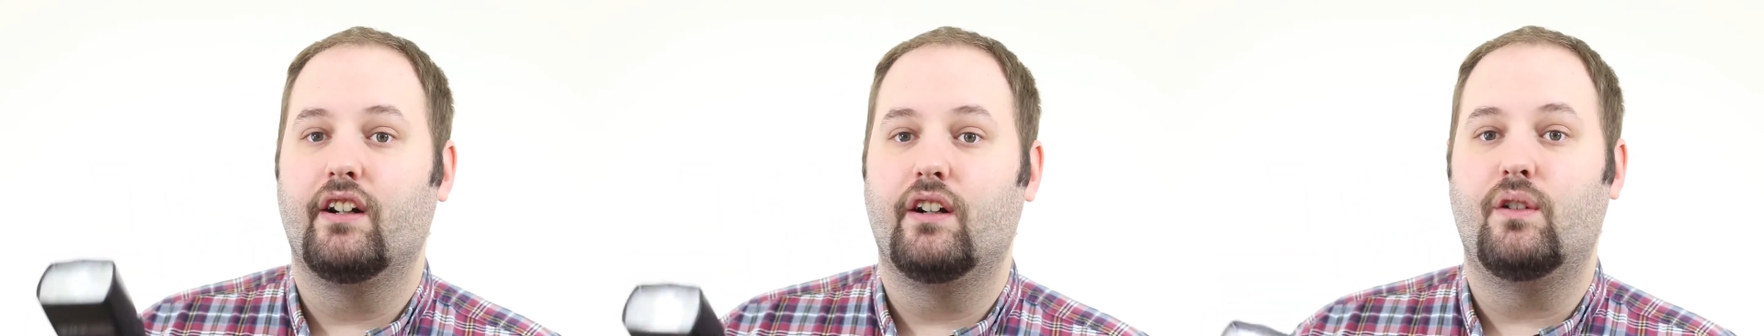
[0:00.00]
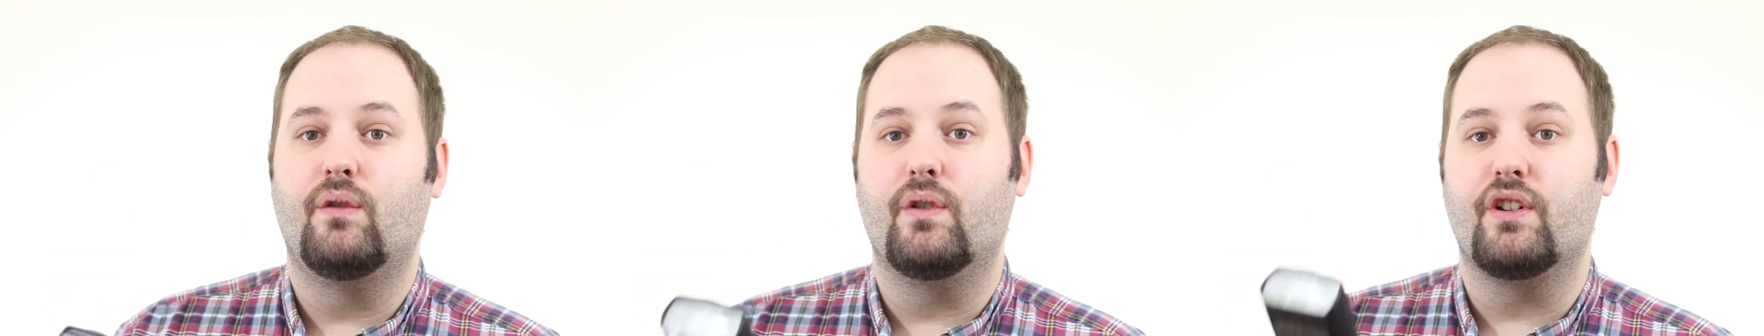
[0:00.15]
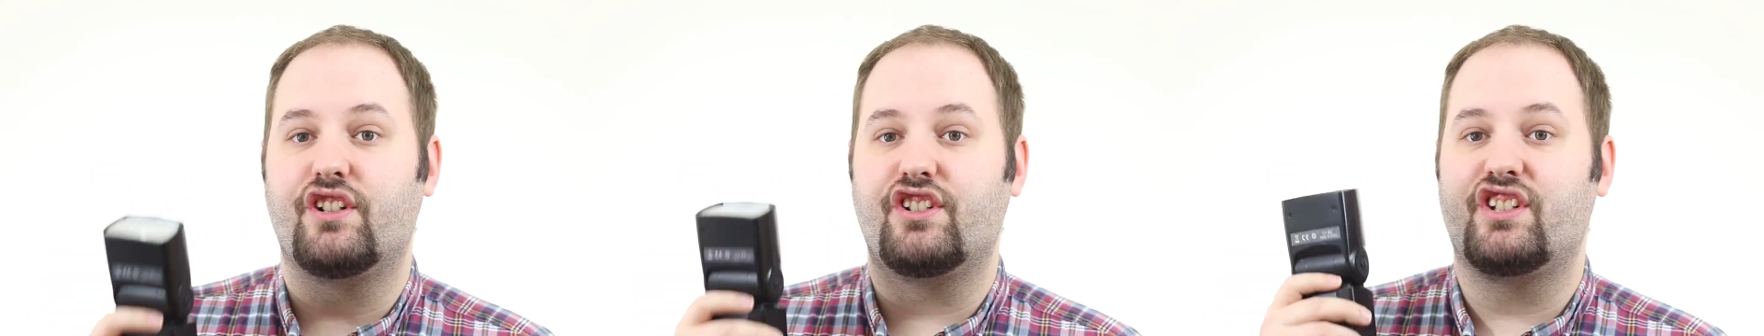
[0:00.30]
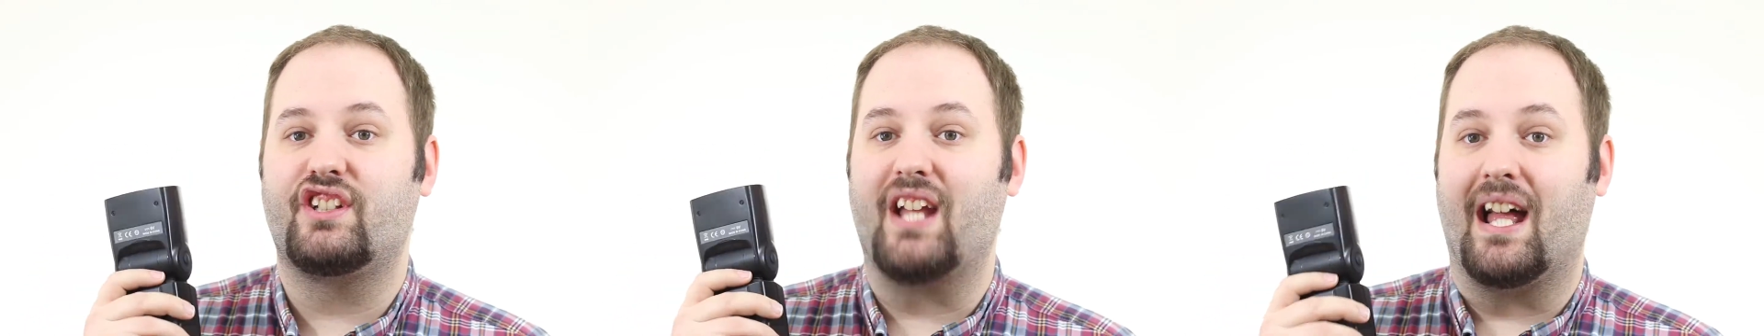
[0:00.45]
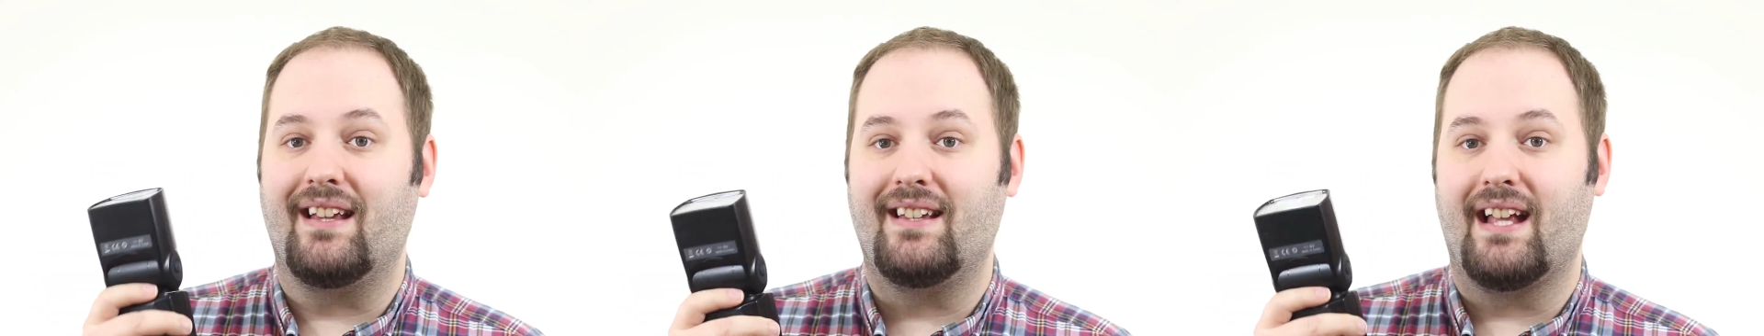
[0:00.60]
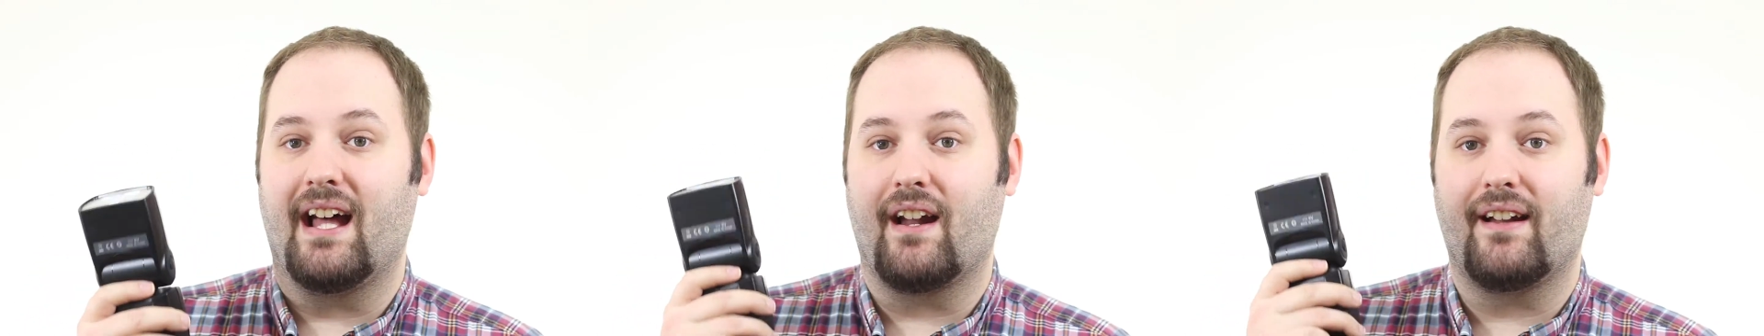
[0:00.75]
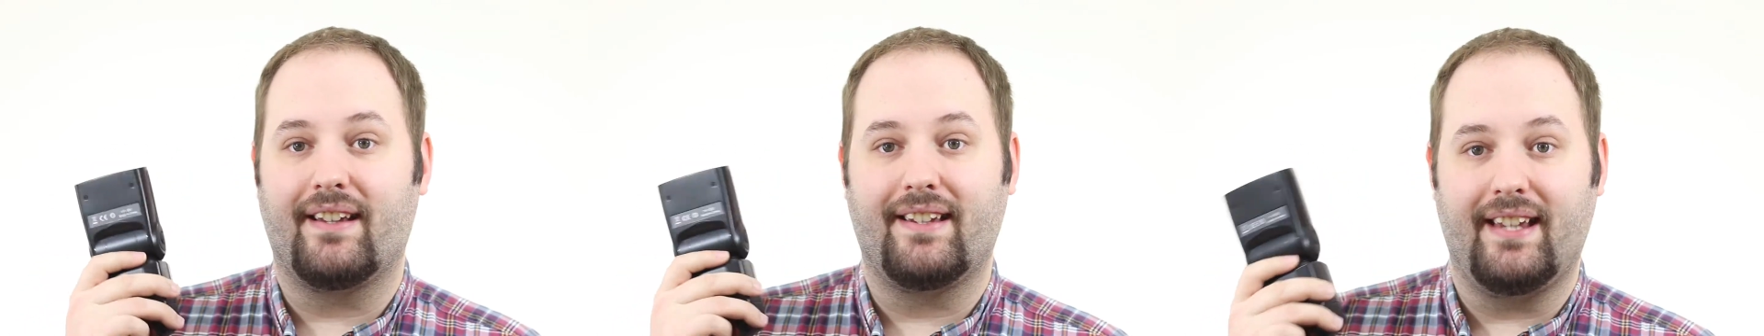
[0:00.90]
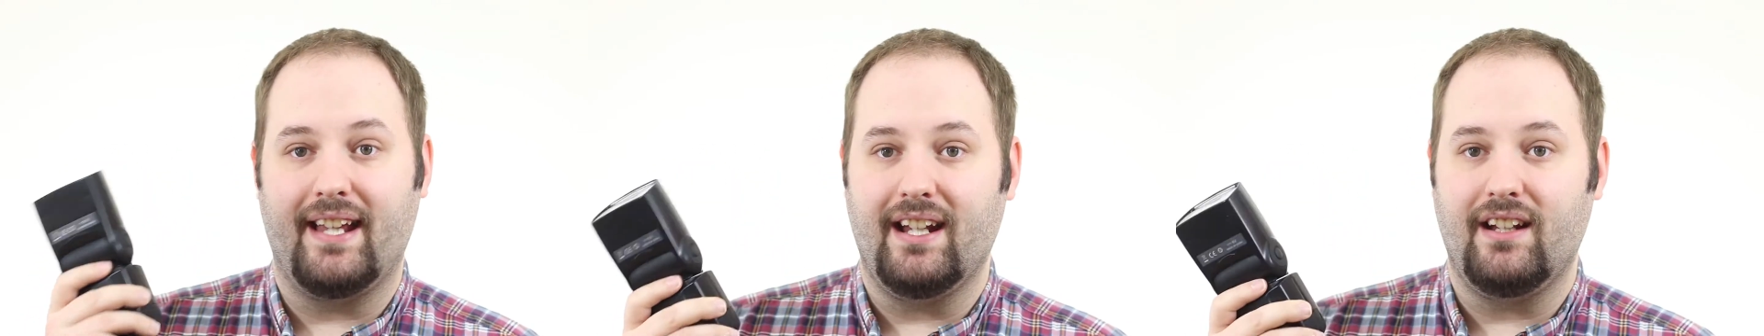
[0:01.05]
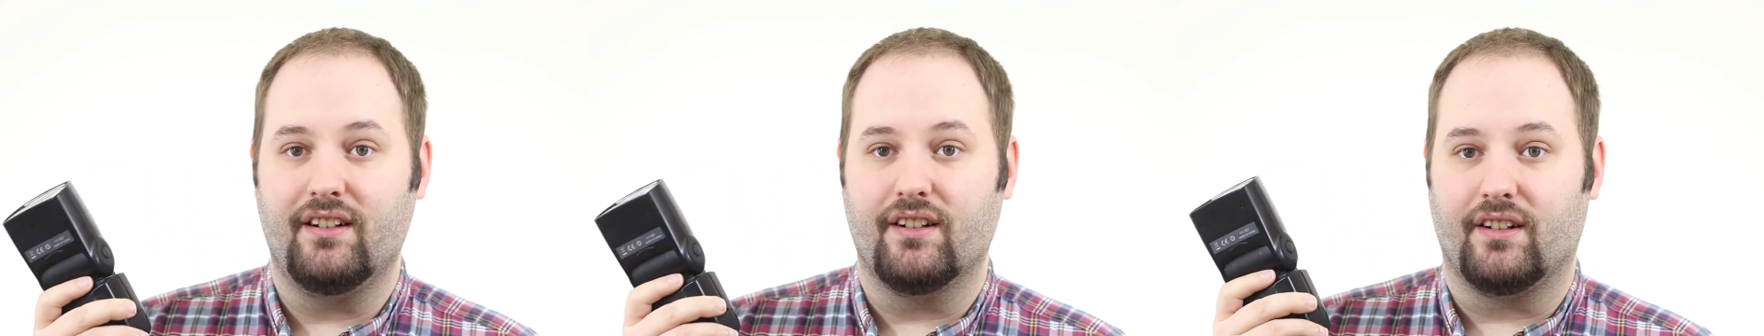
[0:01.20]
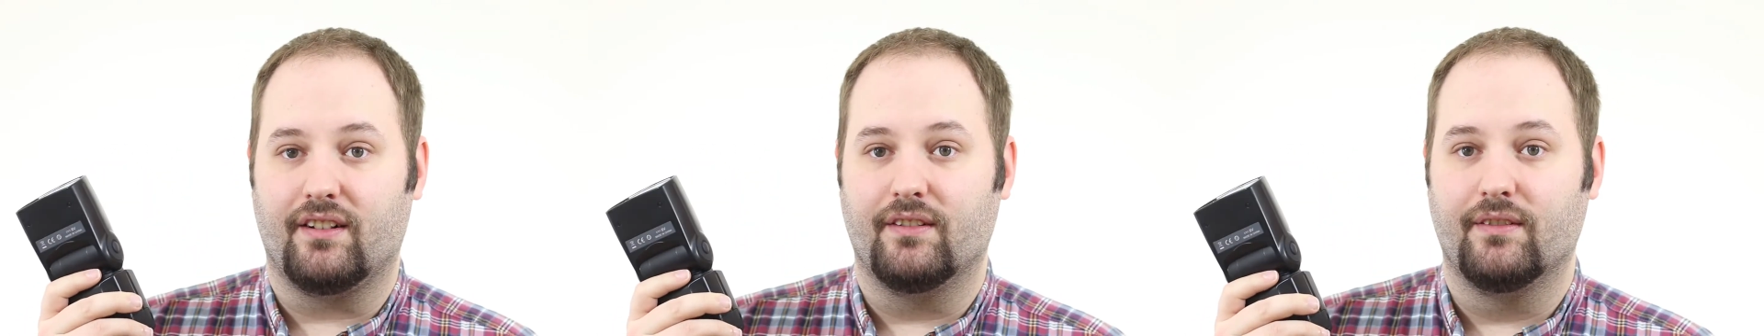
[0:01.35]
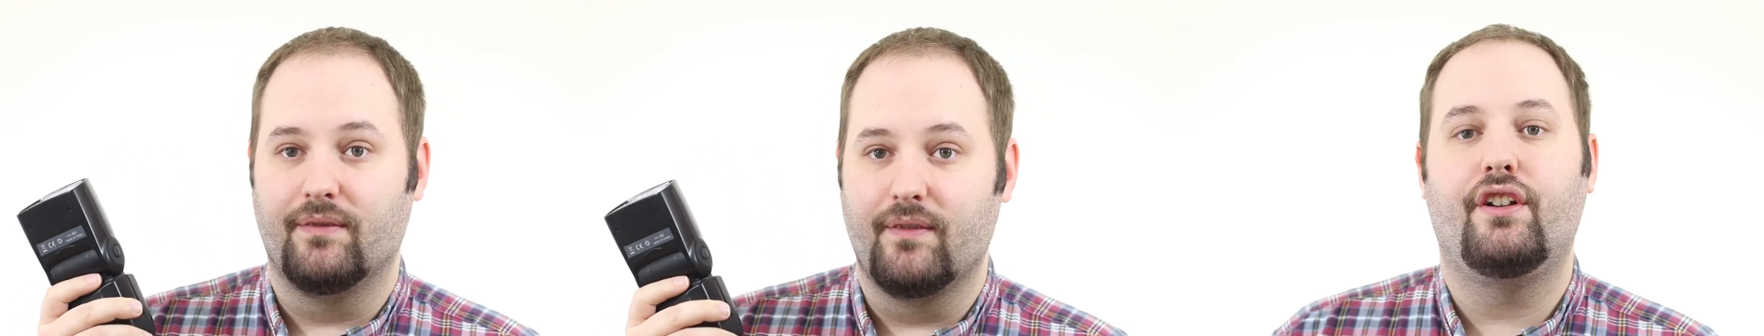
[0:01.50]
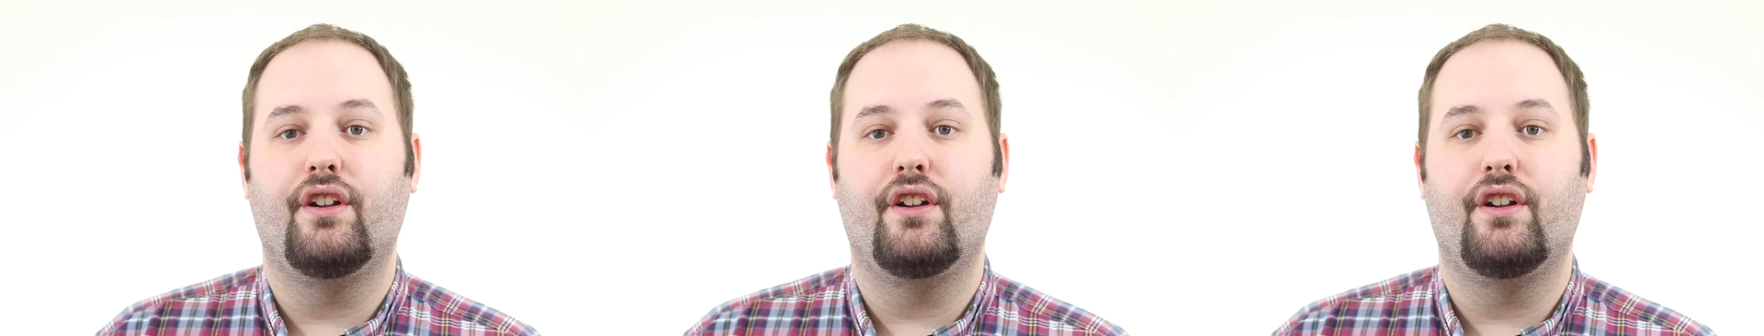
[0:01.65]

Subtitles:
which sends out a signal